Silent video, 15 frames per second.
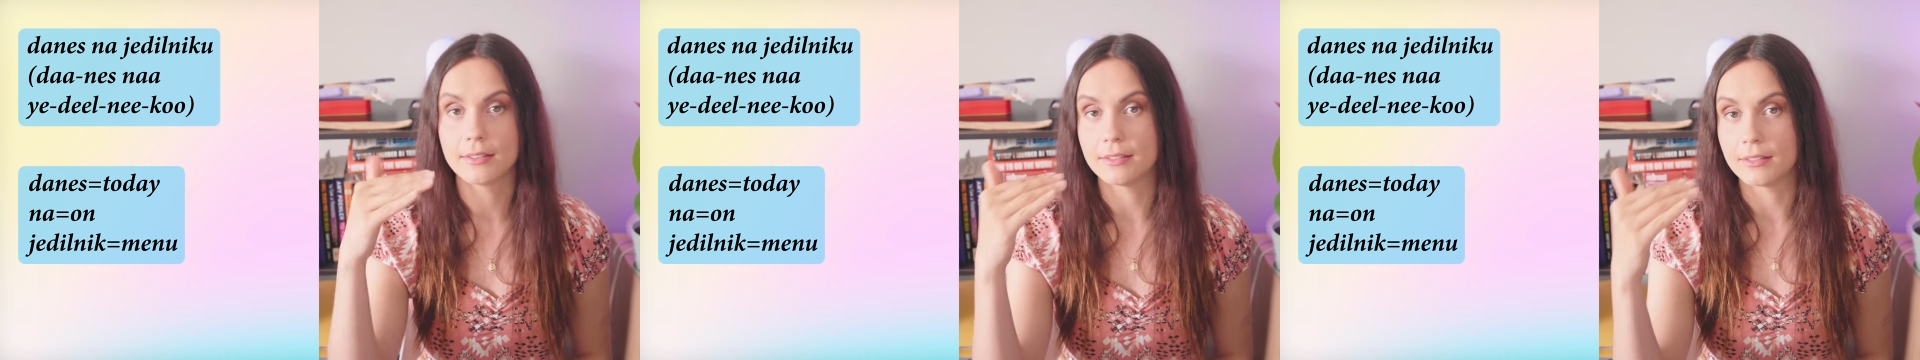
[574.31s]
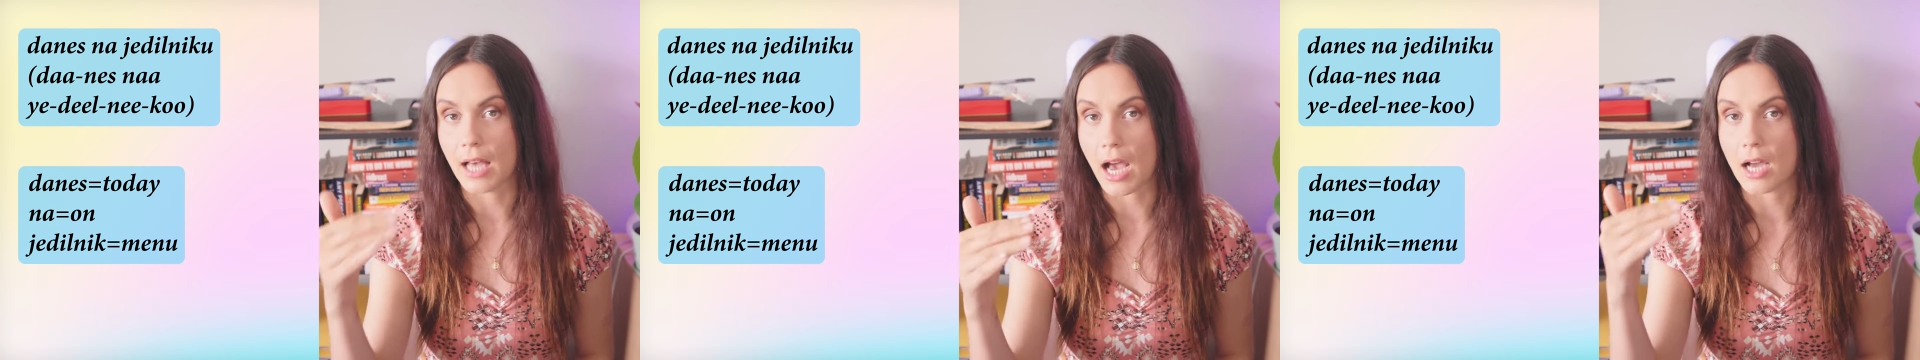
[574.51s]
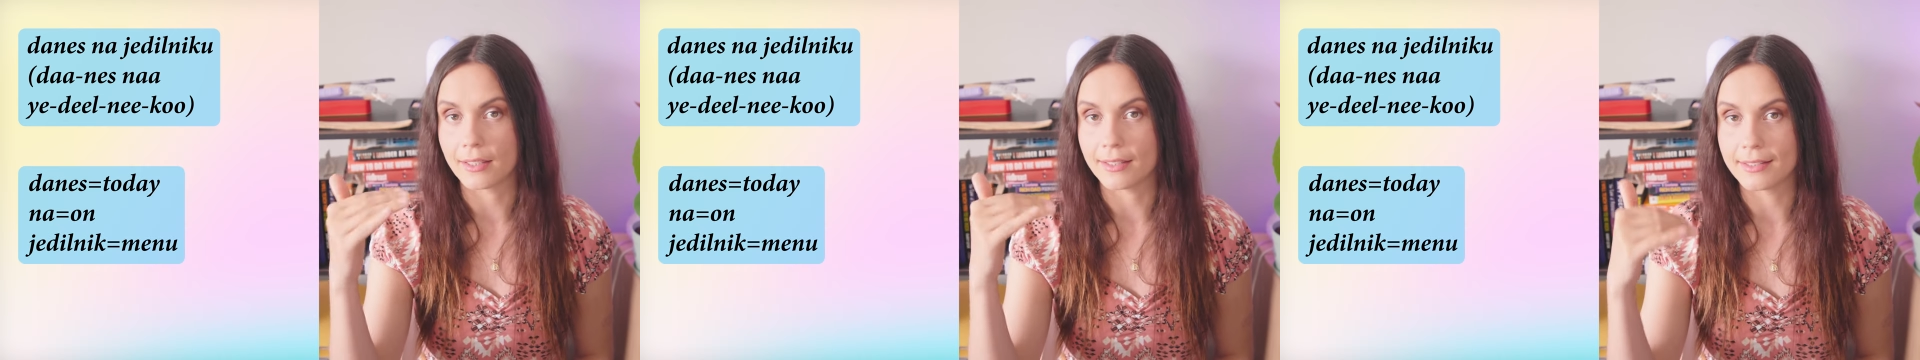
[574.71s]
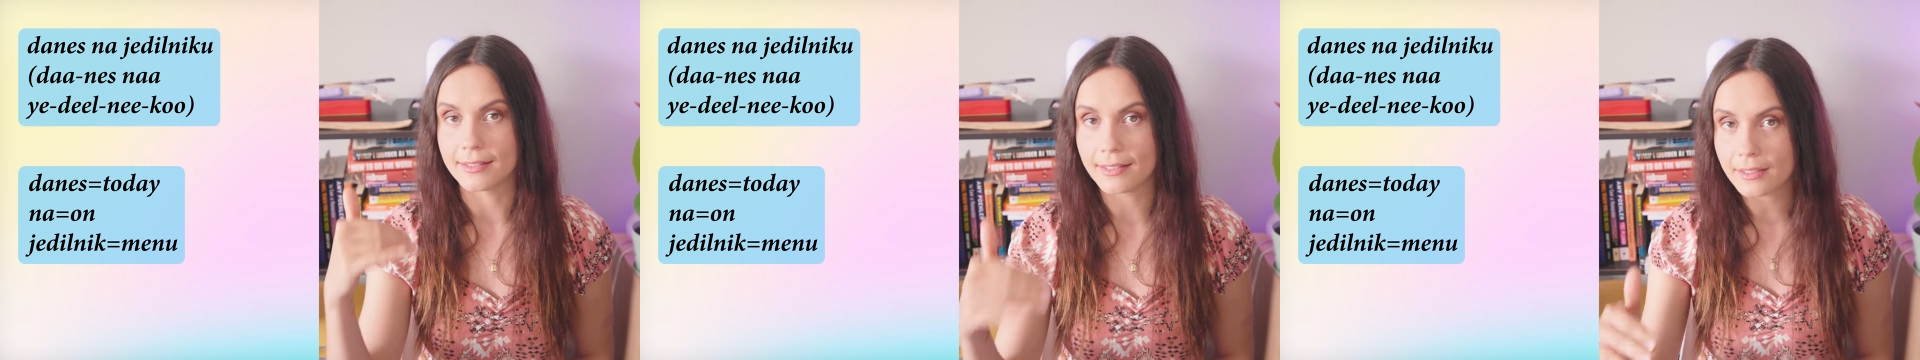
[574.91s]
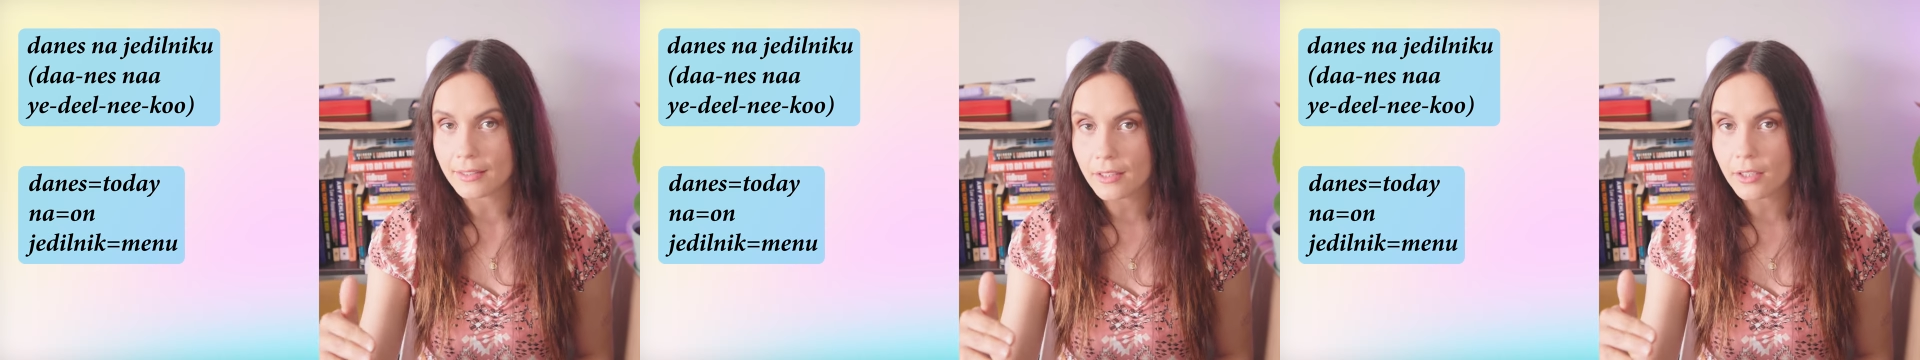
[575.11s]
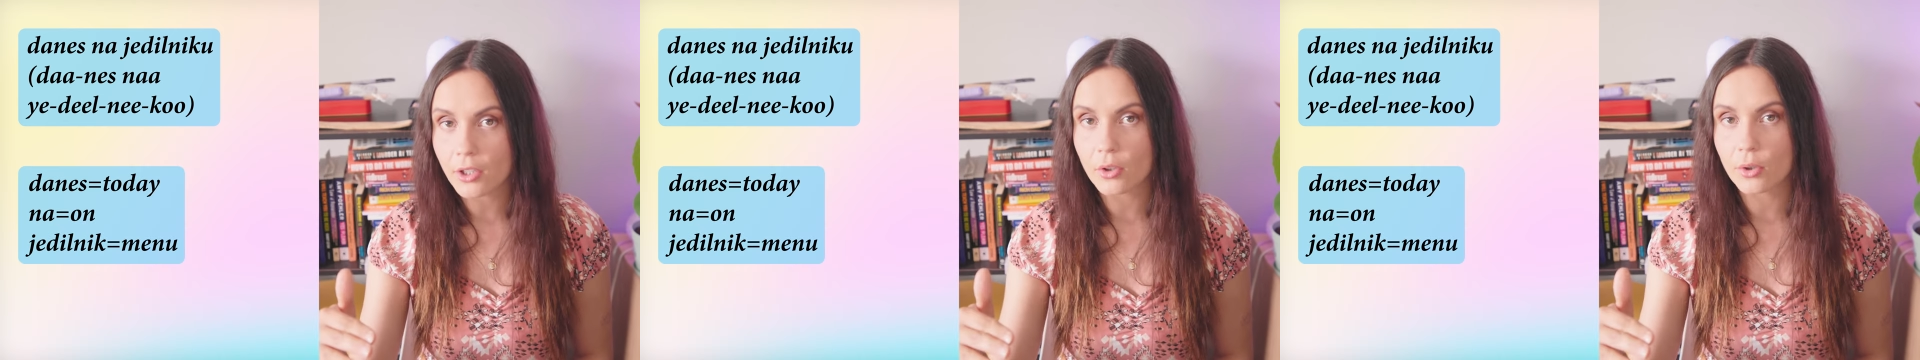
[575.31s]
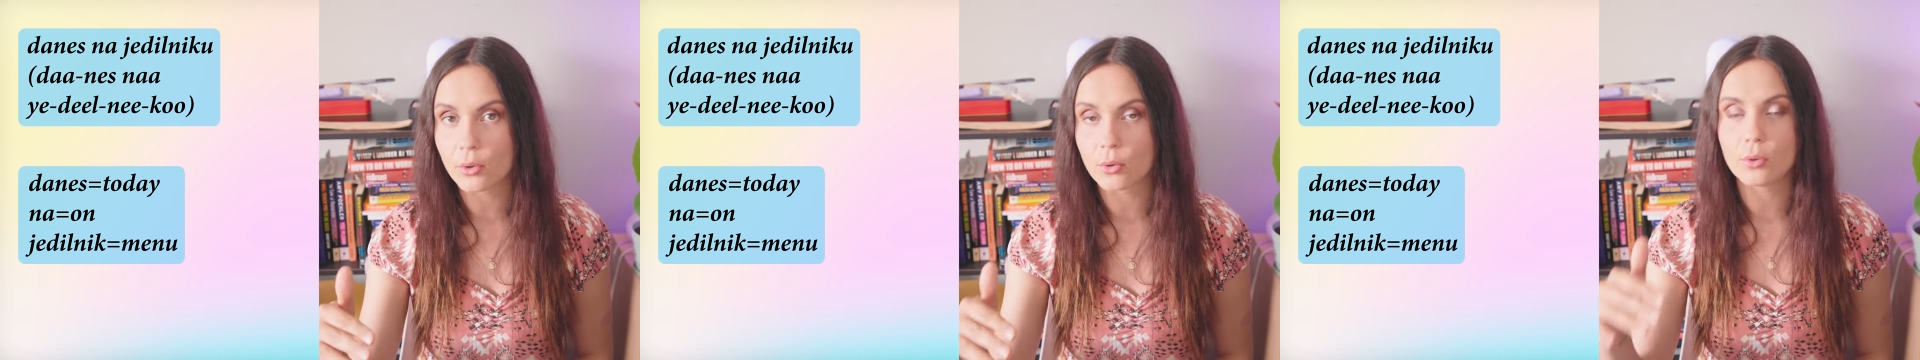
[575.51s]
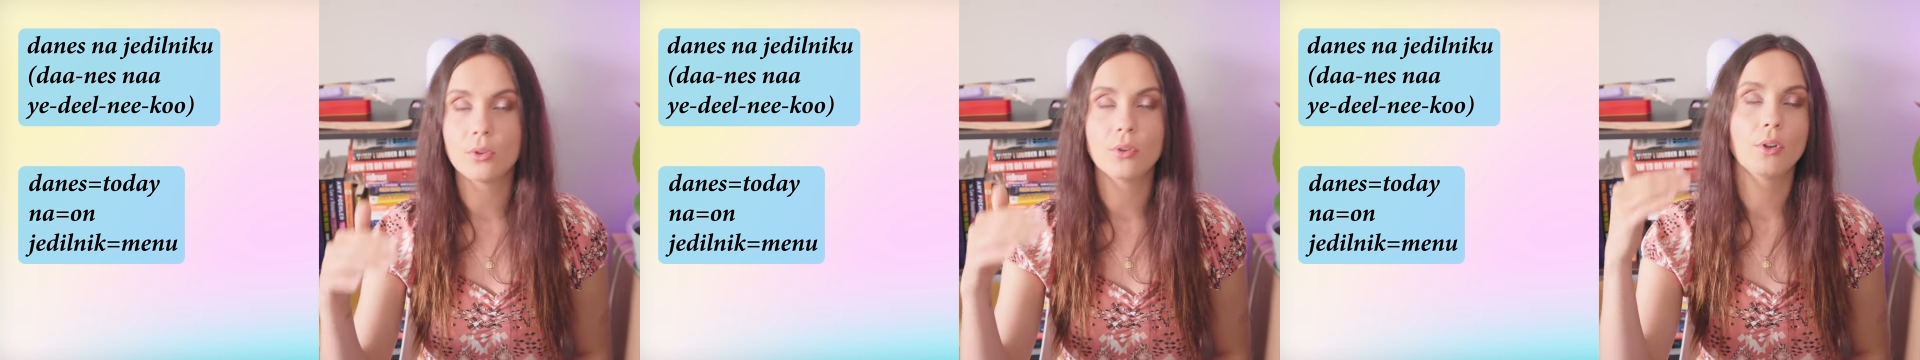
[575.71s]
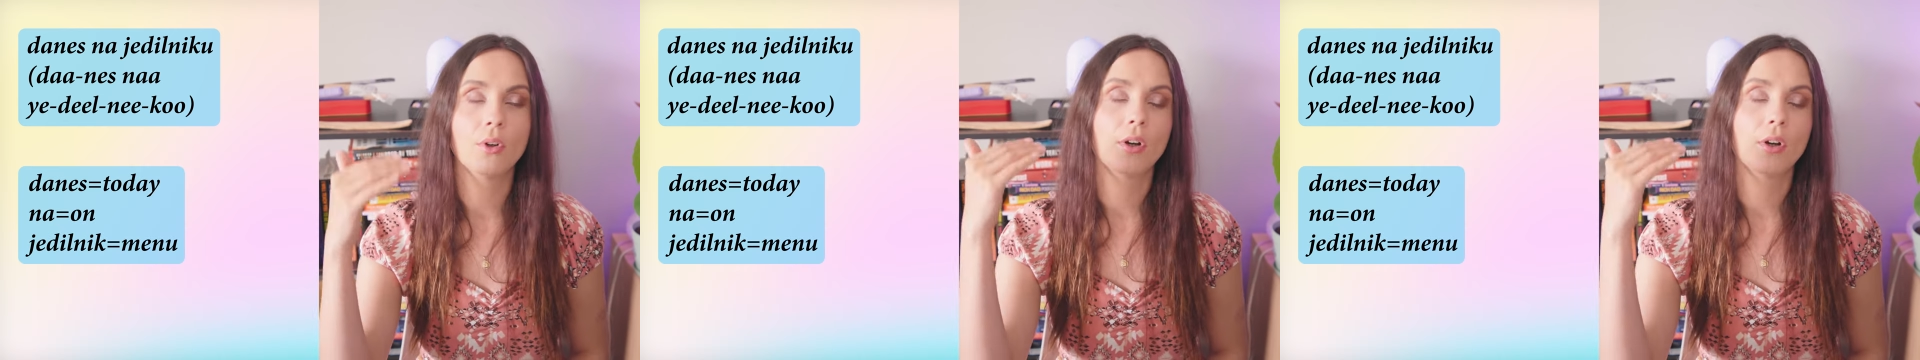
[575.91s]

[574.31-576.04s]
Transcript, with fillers: na jedilniku.